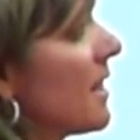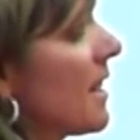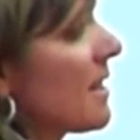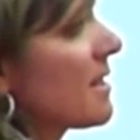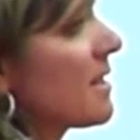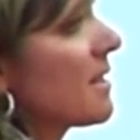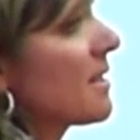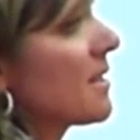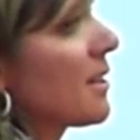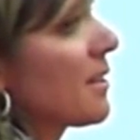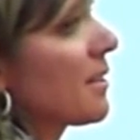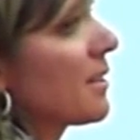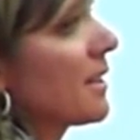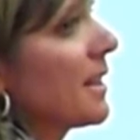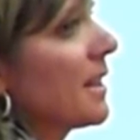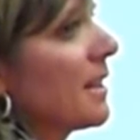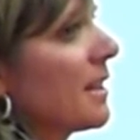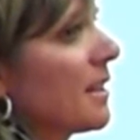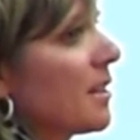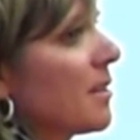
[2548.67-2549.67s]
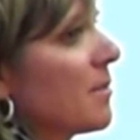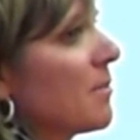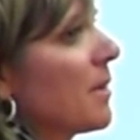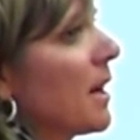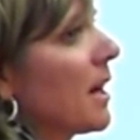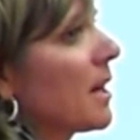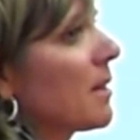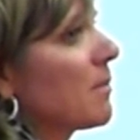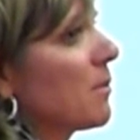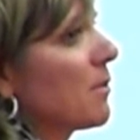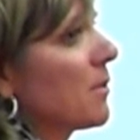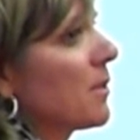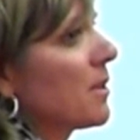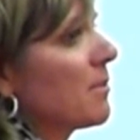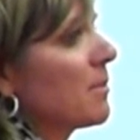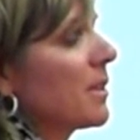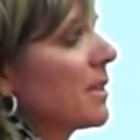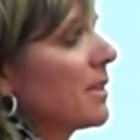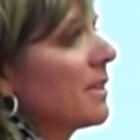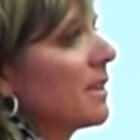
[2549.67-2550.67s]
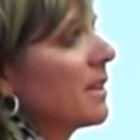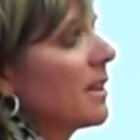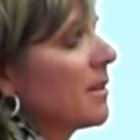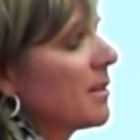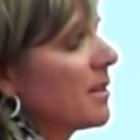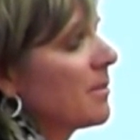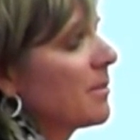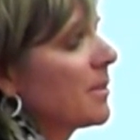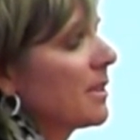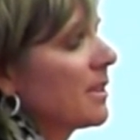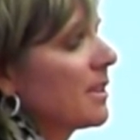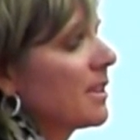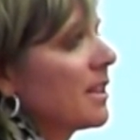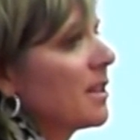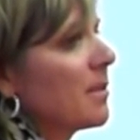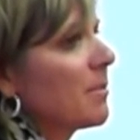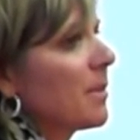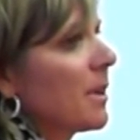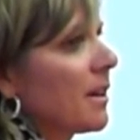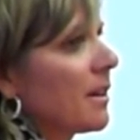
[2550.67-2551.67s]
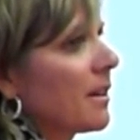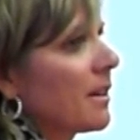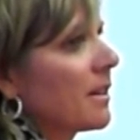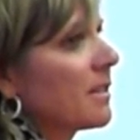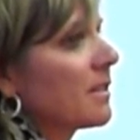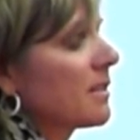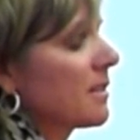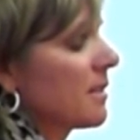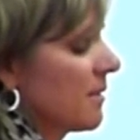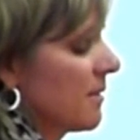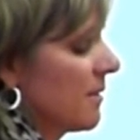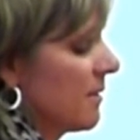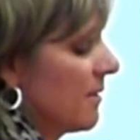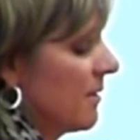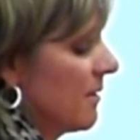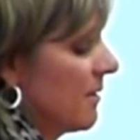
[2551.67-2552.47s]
necessarily incompatible with an ability to parent.